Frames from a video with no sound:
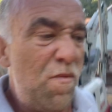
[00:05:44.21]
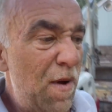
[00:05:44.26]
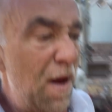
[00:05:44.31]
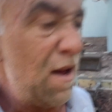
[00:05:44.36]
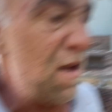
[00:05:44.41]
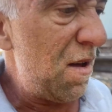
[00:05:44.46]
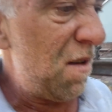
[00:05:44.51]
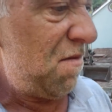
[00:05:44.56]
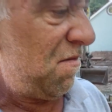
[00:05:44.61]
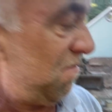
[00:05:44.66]

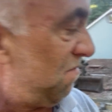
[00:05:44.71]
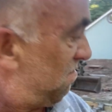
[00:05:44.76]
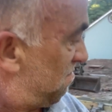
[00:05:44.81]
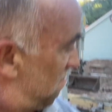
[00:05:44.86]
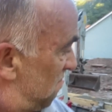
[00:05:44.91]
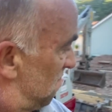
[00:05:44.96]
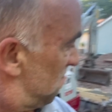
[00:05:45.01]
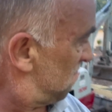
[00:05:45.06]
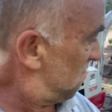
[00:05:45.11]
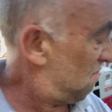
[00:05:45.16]
but
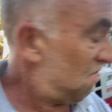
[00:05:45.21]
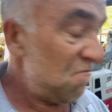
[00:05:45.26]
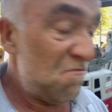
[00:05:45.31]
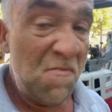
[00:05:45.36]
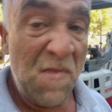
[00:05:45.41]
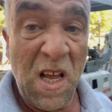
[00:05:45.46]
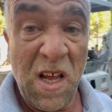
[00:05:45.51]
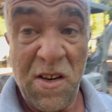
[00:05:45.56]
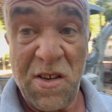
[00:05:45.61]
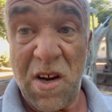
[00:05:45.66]

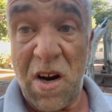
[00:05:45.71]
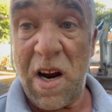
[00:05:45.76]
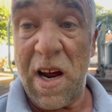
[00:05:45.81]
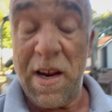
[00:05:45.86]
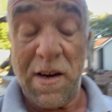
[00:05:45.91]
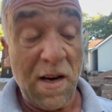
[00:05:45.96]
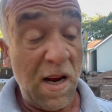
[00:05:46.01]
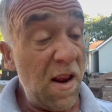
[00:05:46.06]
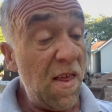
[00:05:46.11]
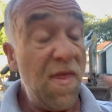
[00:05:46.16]
it's all
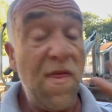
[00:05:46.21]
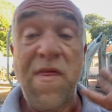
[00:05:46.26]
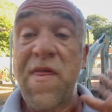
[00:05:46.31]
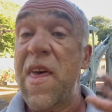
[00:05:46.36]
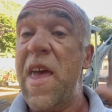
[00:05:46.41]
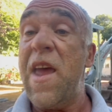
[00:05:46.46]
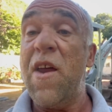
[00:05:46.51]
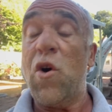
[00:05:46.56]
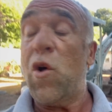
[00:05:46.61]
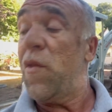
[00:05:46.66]
right,
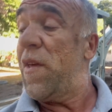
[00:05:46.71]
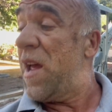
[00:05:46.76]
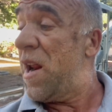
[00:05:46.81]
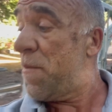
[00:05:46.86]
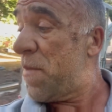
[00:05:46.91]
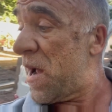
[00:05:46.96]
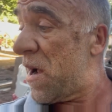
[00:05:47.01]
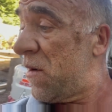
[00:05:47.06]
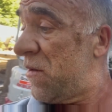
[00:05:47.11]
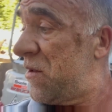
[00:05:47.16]
there or
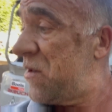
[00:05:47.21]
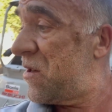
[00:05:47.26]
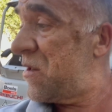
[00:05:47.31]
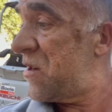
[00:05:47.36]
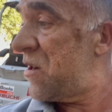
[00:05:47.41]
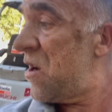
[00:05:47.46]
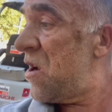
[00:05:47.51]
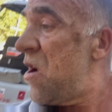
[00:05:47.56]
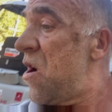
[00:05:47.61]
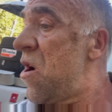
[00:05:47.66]

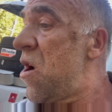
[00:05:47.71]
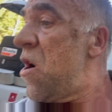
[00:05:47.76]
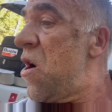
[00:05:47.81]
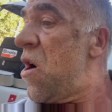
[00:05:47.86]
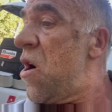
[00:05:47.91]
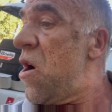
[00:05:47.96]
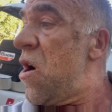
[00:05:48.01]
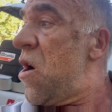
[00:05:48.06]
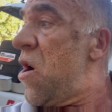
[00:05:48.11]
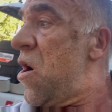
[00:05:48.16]
thereabouts.
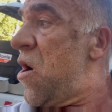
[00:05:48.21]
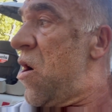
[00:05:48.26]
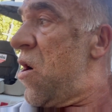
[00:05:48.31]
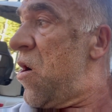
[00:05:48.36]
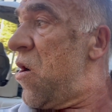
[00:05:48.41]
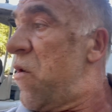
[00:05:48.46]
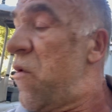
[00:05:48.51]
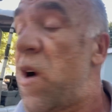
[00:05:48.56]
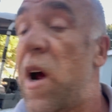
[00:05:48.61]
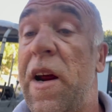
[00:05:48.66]

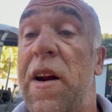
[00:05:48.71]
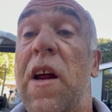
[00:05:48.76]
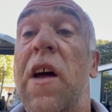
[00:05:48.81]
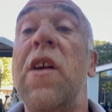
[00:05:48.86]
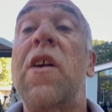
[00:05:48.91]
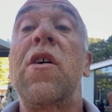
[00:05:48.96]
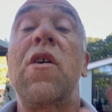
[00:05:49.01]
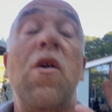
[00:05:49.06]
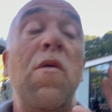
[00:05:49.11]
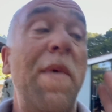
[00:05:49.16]
Right, I'm
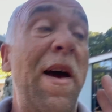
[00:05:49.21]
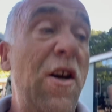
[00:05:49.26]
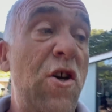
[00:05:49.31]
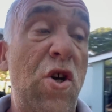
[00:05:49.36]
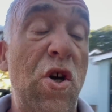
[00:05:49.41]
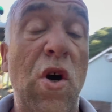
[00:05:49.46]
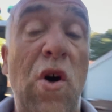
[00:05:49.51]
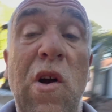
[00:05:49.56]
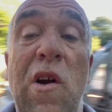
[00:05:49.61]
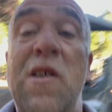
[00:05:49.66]
gonna go make
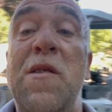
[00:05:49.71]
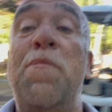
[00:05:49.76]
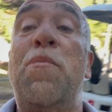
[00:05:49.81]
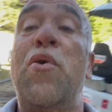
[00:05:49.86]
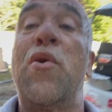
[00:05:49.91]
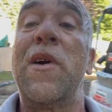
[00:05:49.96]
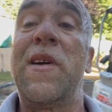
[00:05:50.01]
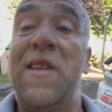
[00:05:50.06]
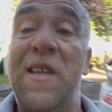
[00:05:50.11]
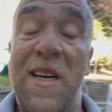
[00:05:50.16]
sure it looks
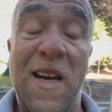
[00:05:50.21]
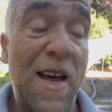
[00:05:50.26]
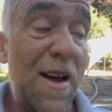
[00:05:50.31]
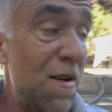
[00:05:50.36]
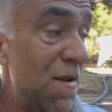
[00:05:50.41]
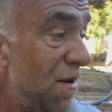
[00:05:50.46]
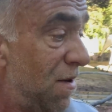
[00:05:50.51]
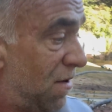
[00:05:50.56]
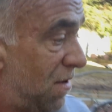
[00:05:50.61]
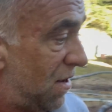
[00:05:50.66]
pretty now,
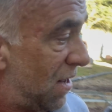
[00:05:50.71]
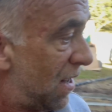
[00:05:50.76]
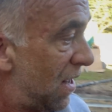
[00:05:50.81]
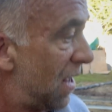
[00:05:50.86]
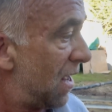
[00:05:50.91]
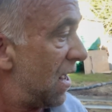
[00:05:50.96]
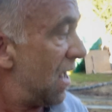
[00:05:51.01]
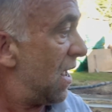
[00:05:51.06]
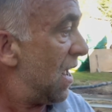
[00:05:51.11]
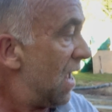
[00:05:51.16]

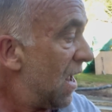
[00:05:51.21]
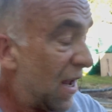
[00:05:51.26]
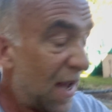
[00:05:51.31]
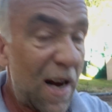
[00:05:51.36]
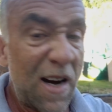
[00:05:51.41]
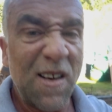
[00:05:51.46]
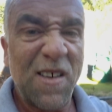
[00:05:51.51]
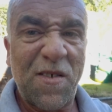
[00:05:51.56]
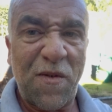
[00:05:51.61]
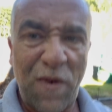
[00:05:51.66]

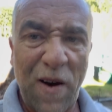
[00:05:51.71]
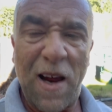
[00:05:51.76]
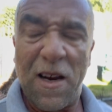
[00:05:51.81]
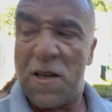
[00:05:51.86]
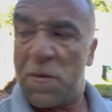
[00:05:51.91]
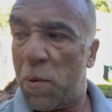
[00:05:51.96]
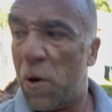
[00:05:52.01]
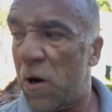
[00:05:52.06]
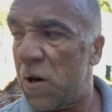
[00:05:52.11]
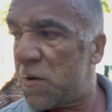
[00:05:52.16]
get it as flat
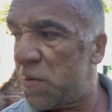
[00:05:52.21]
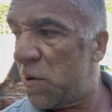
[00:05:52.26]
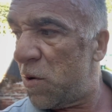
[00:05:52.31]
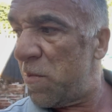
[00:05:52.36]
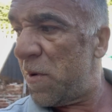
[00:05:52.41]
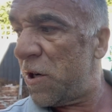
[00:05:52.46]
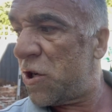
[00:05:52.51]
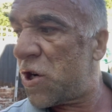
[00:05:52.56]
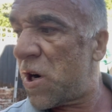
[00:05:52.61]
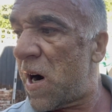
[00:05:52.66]
as possible with
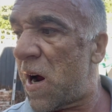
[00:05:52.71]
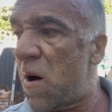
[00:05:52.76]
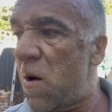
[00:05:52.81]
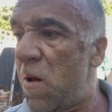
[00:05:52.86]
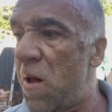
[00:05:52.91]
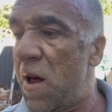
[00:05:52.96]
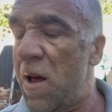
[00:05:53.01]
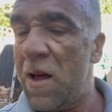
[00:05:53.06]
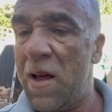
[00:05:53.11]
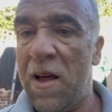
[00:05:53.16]
my
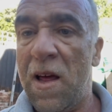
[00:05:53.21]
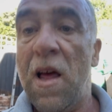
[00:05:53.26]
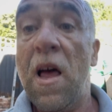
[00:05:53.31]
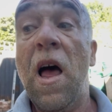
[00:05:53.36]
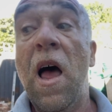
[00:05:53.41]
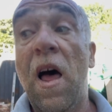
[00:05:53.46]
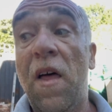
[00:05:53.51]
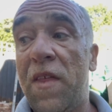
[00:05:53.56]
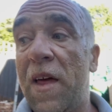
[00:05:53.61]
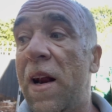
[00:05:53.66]
trowel,
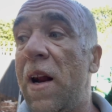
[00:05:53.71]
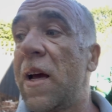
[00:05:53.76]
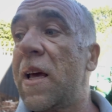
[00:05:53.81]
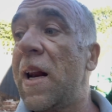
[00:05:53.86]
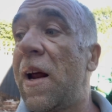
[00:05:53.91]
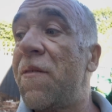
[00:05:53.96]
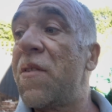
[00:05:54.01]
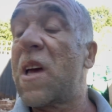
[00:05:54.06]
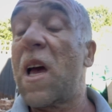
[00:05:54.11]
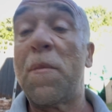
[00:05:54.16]
and then I can
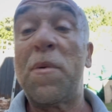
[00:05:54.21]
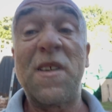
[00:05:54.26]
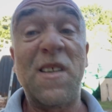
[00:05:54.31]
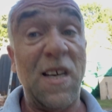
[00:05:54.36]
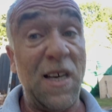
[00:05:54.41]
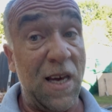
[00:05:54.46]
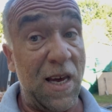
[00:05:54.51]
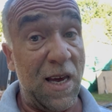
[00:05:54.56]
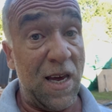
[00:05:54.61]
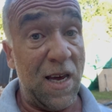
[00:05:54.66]
have a cup of tea.